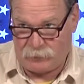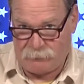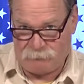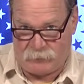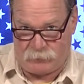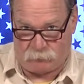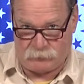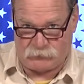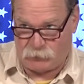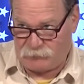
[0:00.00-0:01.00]
Federal
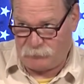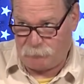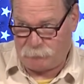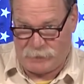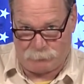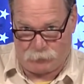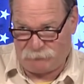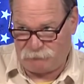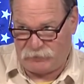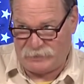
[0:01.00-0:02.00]
Reserve paper,
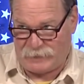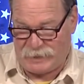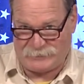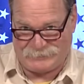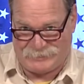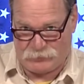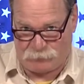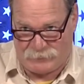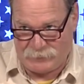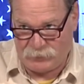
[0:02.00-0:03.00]
fiat,
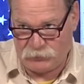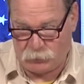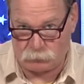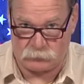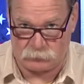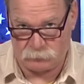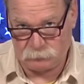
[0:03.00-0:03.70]
decree notes.